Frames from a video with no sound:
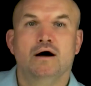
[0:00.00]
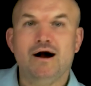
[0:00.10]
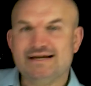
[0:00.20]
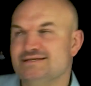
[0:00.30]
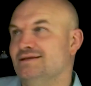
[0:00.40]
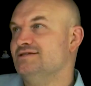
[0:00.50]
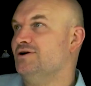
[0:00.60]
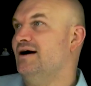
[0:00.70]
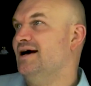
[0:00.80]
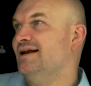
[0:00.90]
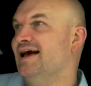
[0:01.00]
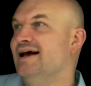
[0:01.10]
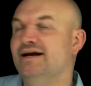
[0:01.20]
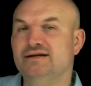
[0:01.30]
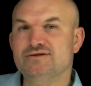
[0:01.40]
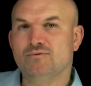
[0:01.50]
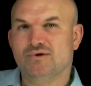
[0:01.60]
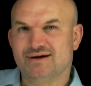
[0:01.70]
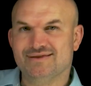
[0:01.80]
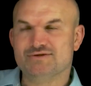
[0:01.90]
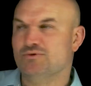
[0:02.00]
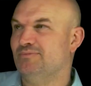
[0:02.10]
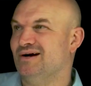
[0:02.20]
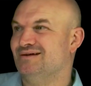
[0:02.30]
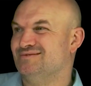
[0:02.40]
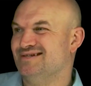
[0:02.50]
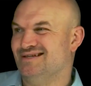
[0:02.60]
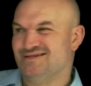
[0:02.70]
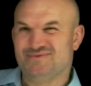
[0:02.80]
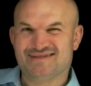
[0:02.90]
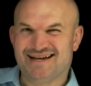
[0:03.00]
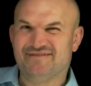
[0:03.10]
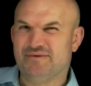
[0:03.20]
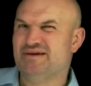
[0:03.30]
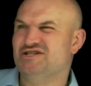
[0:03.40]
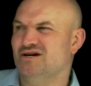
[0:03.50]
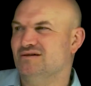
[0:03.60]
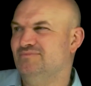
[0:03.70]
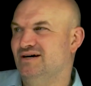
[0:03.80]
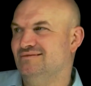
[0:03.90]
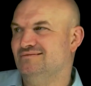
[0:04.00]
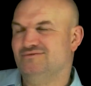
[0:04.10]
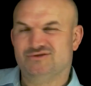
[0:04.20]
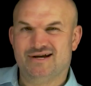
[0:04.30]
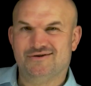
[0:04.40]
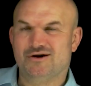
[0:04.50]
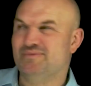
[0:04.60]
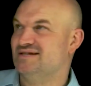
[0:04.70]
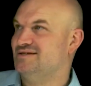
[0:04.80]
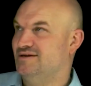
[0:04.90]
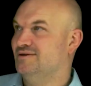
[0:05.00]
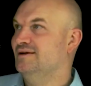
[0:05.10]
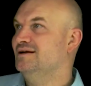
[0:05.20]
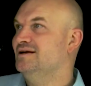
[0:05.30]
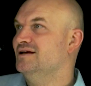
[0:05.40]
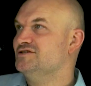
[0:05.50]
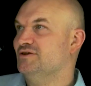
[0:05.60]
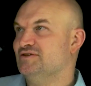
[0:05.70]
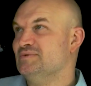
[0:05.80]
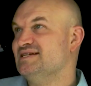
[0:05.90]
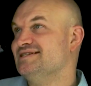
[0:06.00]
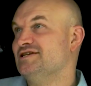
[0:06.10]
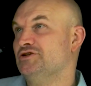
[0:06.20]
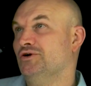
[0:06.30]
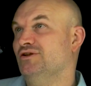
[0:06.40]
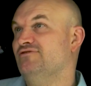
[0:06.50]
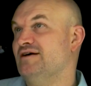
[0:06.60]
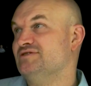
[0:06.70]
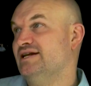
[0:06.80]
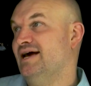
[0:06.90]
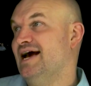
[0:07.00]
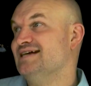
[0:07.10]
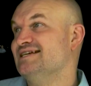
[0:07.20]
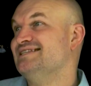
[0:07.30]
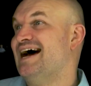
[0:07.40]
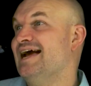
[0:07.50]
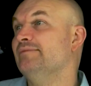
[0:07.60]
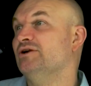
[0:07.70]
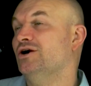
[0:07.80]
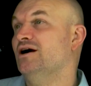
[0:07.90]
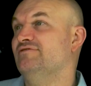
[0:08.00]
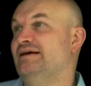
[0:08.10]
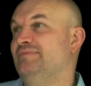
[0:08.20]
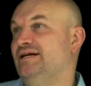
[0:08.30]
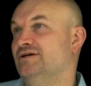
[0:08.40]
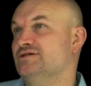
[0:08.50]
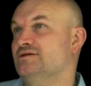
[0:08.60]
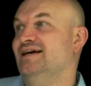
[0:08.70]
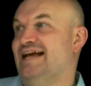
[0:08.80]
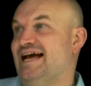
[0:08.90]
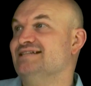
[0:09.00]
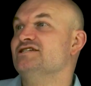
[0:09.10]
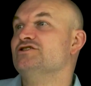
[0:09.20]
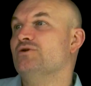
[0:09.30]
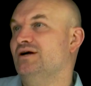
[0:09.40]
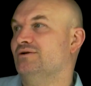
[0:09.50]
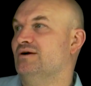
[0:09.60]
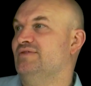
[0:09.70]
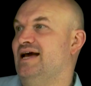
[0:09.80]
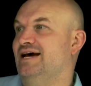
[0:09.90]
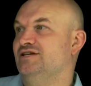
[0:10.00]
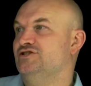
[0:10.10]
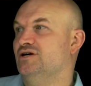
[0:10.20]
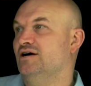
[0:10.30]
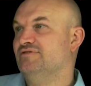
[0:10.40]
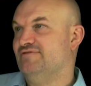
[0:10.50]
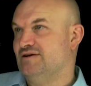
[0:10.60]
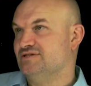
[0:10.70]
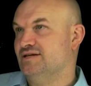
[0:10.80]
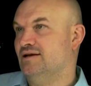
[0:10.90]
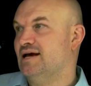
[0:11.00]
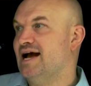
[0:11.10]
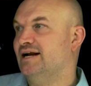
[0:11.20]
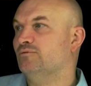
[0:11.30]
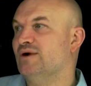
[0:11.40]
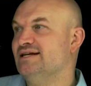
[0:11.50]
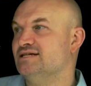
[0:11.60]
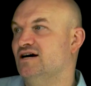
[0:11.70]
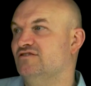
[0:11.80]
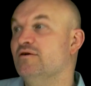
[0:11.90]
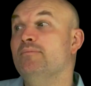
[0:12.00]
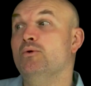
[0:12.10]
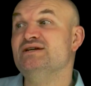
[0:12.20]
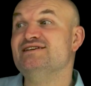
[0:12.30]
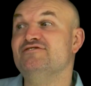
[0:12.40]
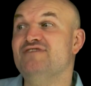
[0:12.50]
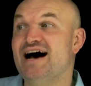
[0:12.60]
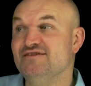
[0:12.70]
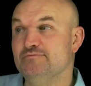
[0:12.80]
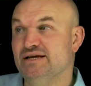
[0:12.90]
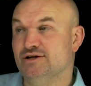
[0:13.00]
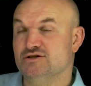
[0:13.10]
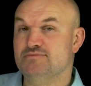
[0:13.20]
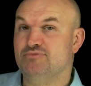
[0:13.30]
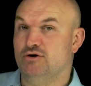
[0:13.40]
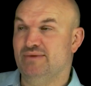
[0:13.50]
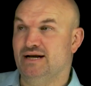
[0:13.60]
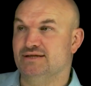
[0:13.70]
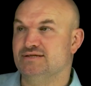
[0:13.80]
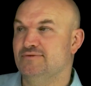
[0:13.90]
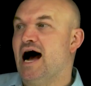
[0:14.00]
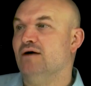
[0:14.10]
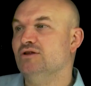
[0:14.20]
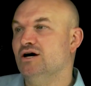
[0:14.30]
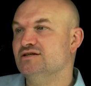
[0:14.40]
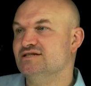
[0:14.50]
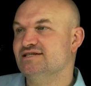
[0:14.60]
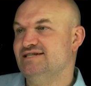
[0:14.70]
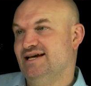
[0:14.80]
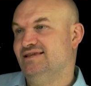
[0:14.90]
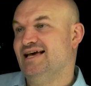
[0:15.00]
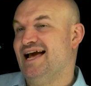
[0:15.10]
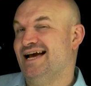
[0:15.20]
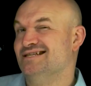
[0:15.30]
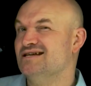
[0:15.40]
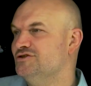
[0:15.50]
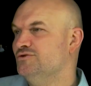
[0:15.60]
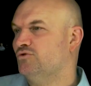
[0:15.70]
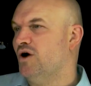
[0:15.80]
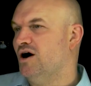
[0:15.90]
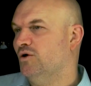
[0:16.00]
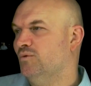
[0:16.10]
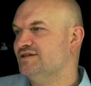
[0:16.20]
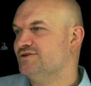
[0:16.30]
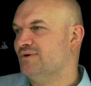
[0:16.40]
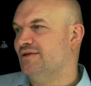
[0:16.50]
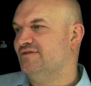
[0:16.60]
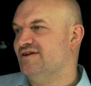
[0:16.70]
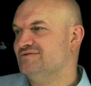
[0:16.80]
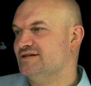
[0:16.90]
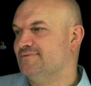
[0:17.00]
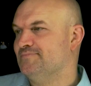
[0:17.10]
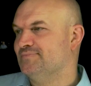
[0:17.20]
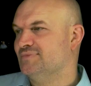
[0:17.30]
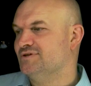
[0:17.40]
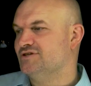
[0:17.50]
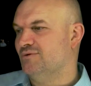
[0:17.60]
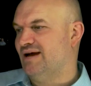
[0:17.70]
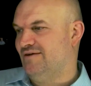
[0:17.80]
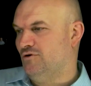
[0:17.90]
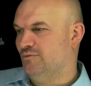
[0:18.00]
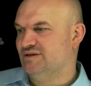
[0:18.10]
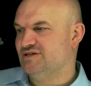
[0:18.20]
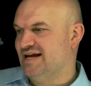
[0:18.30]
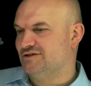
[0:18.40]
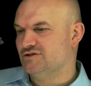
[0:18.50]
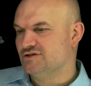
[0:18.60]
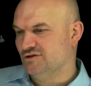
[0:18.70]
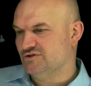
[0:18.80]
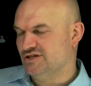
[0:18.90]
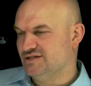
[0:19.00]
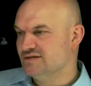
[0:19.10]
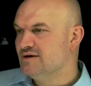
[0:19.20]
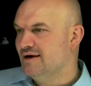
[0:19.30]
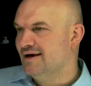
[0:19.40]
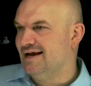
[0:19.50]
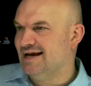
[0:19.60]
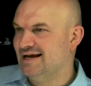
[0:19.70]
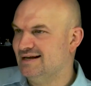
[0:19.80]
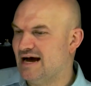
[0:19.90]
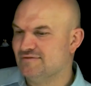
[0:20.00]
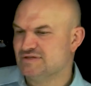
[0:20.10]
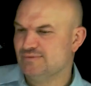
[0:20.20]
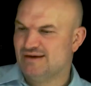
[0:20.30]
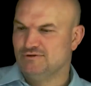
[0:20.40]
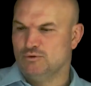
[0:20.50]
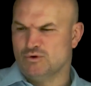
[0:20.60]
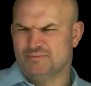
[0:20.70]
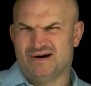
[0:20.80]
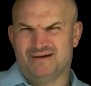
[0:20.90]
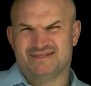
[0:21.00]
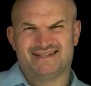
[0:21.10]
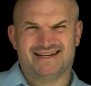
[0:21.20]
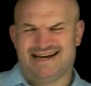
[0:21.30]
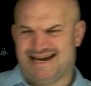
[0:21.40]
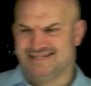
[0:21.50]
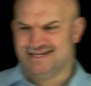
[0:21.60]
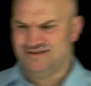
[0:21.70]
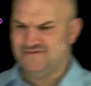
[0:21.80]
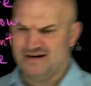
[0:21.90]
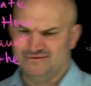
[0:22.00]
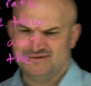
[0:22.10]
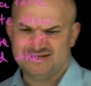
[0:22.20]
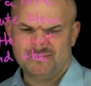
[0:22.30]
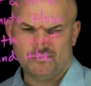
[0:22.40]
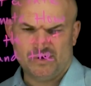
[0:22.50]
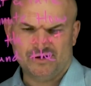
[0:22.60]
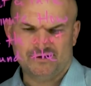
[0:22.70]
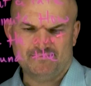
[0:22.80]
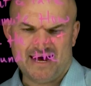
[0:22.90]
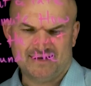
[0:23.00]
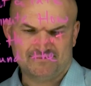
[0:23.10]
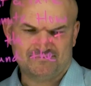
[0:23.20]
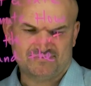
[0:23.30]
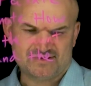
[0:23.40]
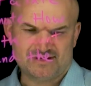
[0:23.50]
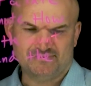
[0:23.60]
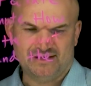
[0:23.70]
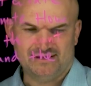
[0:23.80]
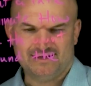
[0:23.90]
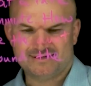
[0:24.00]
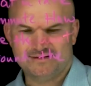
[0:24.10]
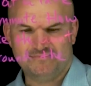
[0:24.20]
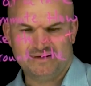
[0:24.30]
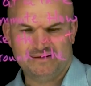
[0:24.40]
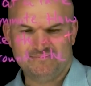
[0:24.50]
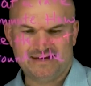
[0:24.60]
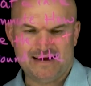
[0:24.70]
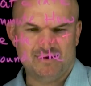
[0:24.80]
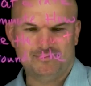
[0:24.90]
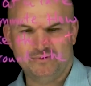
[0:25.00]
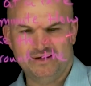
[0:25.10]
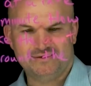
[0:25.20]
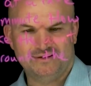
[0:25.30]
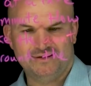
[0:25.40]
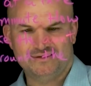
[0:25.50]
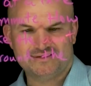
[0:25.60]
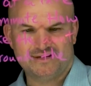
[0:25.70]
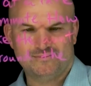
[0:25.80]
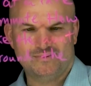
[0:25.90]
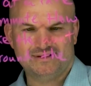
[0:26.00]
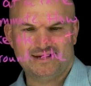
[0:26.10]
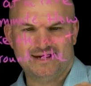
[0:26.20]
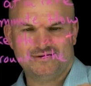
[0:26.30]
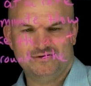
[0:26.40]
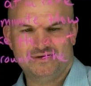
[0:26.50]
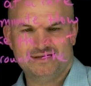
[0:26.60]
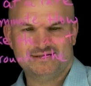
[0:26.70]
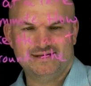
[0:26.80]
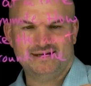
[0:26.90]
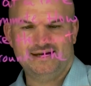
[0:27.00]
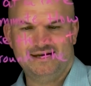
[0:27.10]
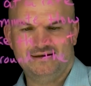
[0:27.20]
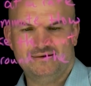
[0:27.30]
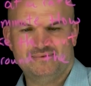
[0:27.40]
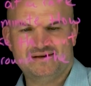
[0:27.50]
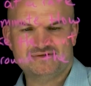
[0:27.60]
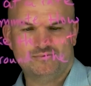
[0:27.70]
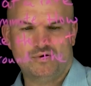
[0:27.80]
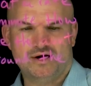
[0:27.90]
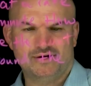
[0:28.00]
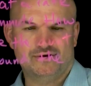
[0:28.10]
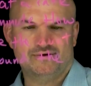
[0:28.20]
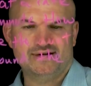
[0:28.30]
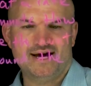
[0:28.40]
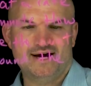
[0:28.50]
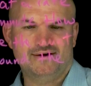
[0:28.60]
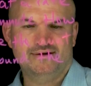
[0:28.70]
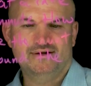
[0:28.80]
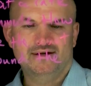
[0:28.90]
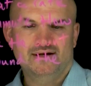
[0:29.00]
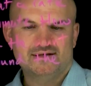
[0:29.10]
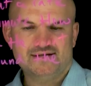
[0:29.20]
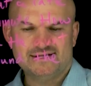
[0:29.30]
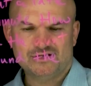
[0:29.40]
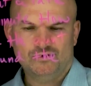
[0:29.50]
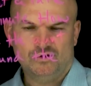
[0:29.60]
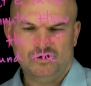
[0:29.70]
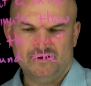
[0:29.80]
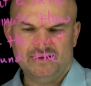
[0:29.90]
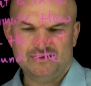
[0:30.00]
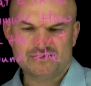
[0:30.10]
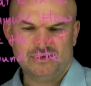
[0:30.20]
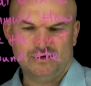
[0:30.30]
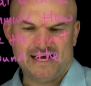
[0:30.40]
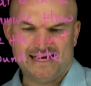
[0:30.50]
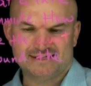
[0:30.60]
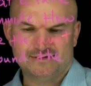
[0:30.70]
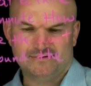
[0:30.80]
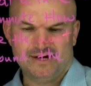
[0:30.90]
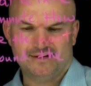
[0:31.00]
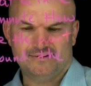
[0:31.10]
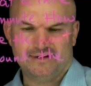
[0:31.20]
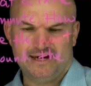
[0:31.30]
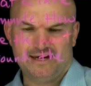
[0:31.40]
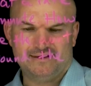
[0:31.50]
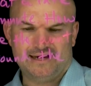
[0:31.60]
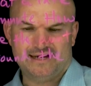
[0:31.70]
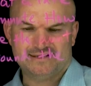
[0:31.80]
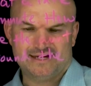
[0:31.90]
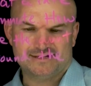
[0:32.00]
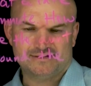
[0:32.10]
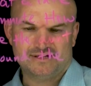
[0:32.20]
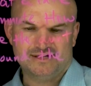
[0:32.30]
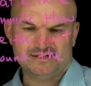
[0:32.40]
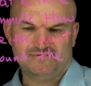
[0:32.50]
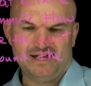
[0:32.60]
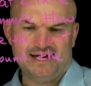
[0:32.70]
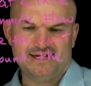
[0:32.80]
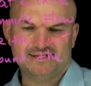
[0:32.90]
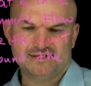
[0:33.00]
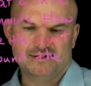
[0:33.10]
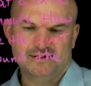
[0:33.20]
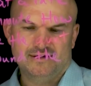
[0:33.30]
All right, let's go ahead and work on this word problem. So this one's kind of a big chunk, but we'll try to do our best here. So this one says a circular fountain has a diameter of 8 meters. An ant is crawling around the edge of the fountain at a rate of 0.5 meters per minute. How long does it take the ant to crawl once around the fountain? So we have a whole bunch of answer solutions. And obviously we have a little word problem. It's like an ant on a fountain, some weird math, something that somebody came up with. You know, it's like, what the heck are you guys thinking? And then we have some water going down. It's nice and cool. And then there's a little ant, right? And the ant has tons of legs